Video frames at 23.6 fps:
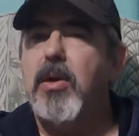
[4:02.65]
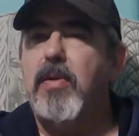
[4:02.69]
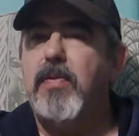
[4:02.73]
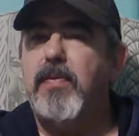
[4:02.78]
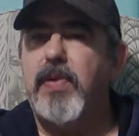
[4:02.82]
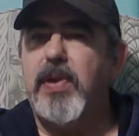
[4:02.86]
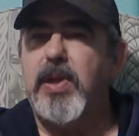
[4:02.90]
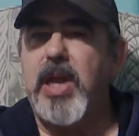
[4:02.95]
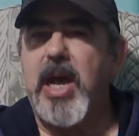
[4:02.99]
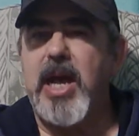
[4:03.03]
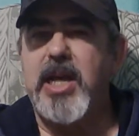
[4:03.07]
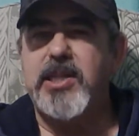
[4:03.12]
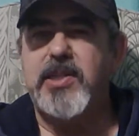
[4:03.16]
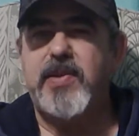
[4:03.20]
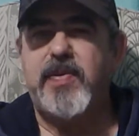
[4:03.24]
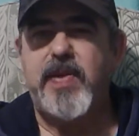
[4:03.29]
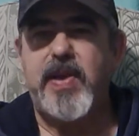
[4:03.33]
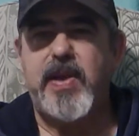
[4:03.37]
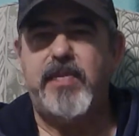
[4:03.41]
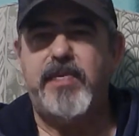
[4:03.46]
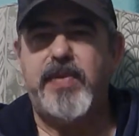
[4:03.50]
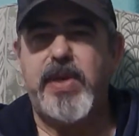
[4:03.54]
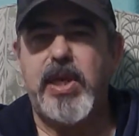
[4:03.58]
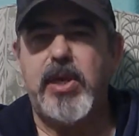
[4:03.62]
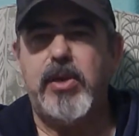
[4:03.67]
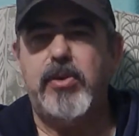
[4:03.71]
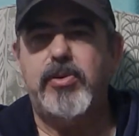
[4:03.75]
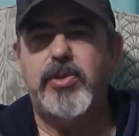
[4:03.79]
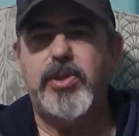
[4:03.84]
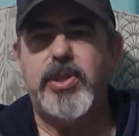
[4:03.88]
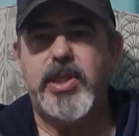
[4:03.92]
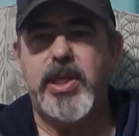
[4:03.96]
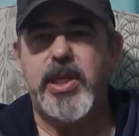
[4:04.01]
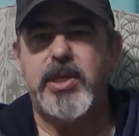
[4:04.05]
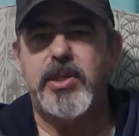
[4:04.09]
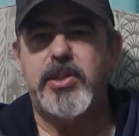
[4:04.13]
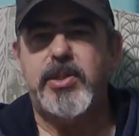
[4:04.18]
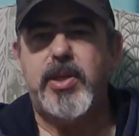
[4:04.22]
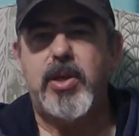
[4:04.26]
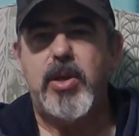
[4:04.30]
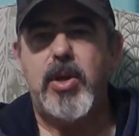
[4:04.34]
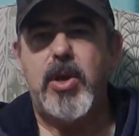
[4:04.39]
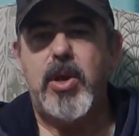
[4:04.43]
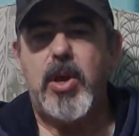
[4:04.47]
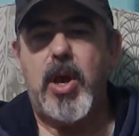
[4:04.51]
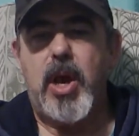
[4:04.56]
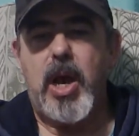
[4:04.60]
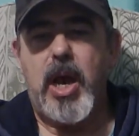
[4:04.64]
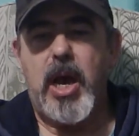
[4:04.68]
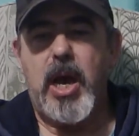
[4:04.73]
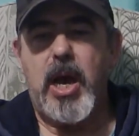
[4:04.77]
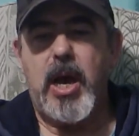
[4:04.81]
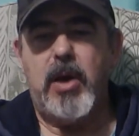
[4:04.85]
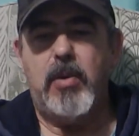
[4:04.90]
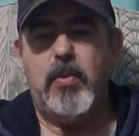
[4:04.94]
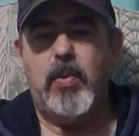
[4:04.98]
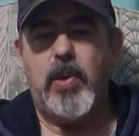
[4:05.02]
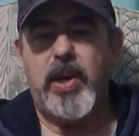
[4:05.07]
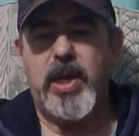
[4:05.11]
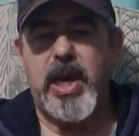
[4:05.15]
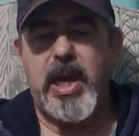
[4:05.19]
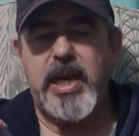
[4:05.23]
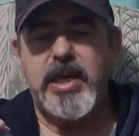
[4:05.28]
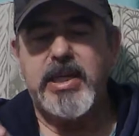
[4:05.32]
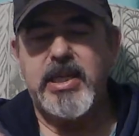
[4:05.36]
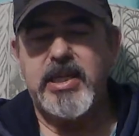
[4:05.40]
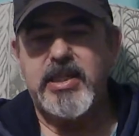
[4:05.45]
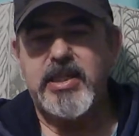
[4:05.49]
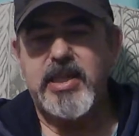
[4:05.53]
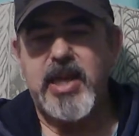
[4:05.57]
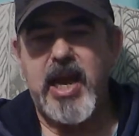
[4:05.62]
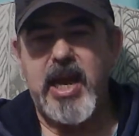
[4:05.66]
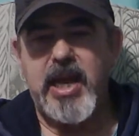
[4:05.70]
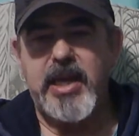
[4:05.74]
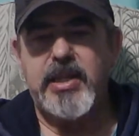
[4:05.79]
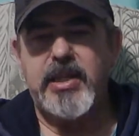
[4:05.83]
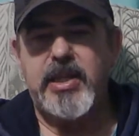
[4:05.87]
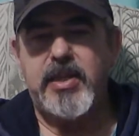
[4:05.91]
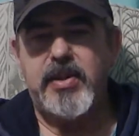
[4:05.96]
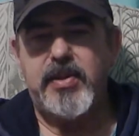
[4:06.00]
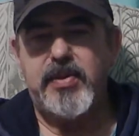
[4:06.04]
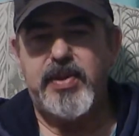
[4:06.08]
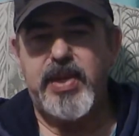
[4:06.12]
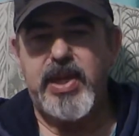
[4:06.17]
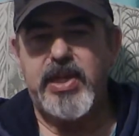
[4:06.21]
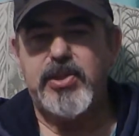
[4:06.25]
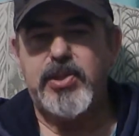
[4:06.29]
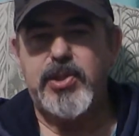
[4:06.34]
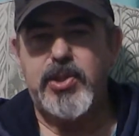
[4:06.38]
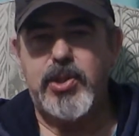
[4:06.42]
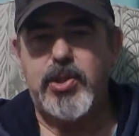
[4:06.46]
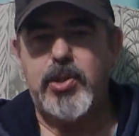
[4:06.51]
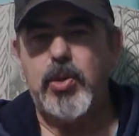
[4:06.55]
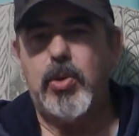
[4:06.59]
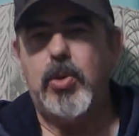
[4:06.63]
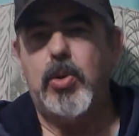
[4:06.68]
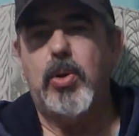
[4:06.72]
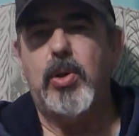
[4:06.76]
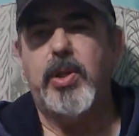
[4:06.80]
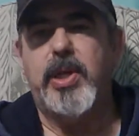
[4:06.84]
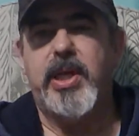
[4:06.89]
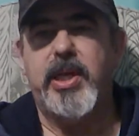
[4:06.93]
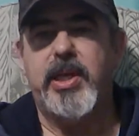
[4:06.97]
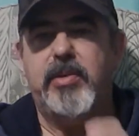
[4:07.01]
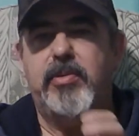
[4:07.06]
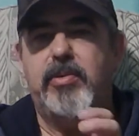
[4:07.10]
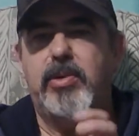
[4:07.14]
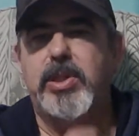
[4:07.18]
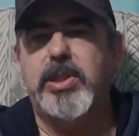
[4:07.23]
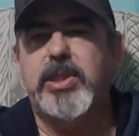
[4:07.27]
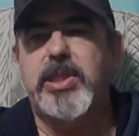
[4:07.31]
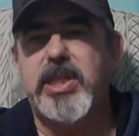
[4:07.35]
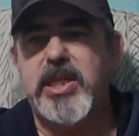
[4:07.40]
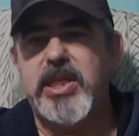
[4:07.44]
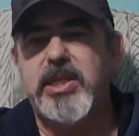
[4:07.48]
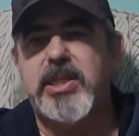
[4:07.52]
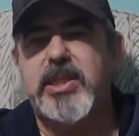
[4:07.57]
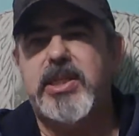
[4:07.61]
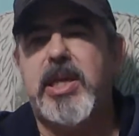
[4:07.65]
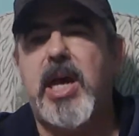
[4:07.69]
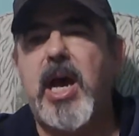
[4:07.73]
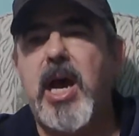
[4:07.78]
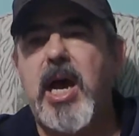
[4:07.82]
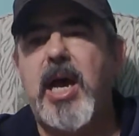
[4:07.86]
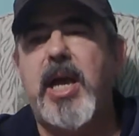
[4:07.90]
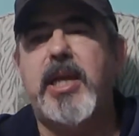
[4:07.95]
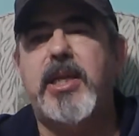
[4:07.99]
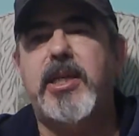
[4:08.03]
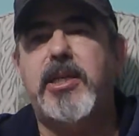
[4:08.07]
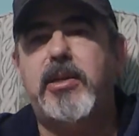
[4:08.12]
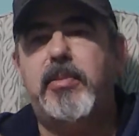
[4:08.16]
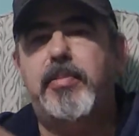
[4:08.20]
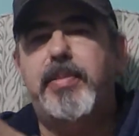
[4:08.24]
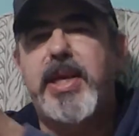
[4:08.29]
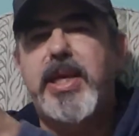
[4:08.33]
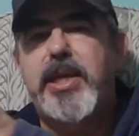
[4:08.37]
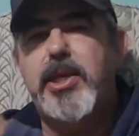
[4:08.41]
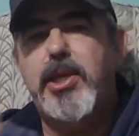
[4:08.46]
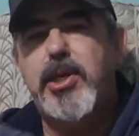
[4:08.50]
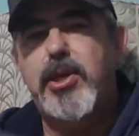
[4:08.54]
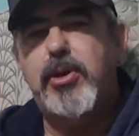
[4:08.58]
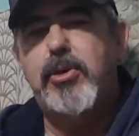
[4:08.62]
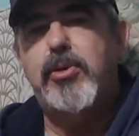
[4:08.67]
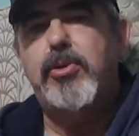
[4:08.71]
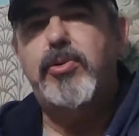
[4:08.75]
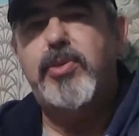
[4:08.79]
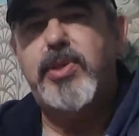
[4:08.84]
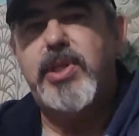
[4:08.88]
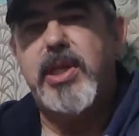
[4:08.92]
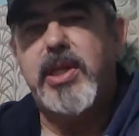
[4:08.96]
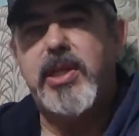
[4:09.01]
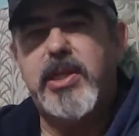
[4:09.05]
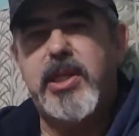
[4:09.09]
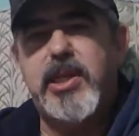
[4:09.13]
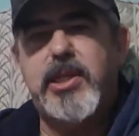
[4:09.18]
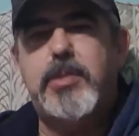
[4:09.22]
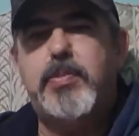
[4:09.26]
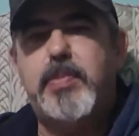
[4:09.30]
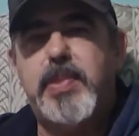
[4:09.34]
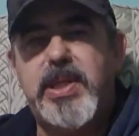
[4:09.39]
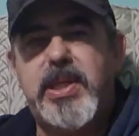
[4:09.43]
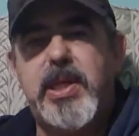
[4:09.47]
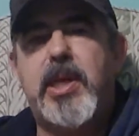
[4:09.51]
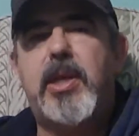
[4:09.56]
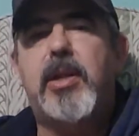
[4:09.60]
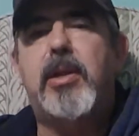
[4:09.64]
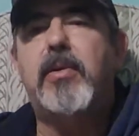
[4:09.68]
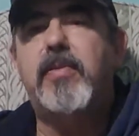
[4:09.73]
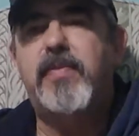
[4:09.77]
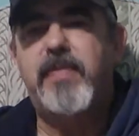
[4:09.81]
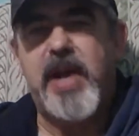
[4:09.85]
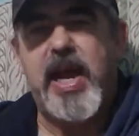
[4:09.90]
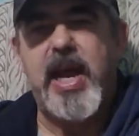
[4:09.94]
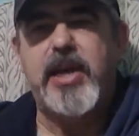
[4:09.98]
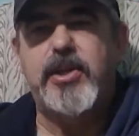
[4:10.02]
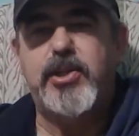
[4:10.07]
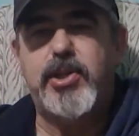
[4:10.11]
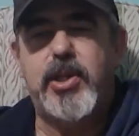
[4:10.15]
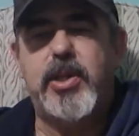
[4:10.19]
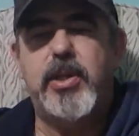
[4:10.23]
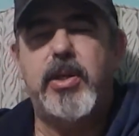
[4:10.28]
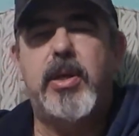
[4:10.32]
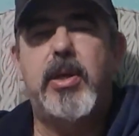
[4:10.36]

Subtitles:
Philosophy of use is when I designed this tool, it was designed to be used in this particular fashion.